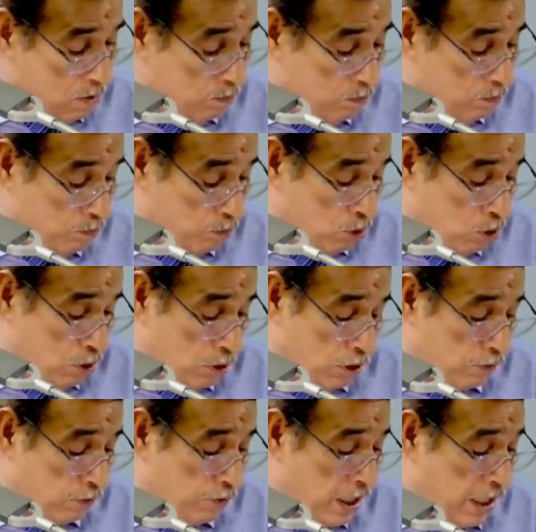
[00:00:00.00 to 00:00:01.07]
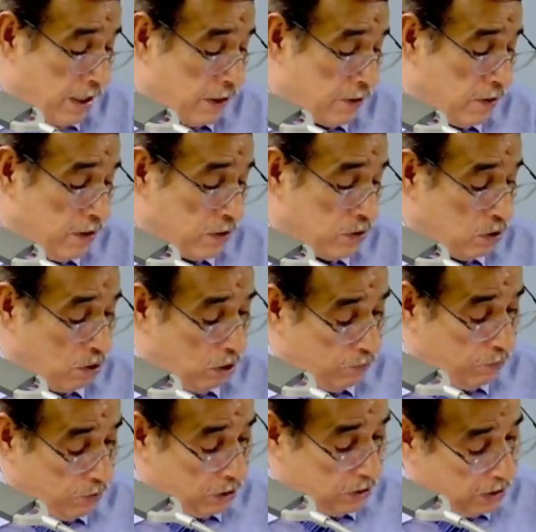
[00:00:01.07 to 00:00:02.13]
Board of directors
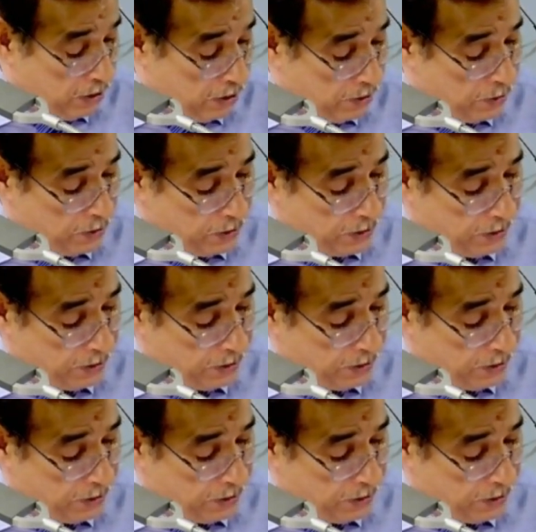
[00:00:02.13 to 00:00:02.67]
of other entity.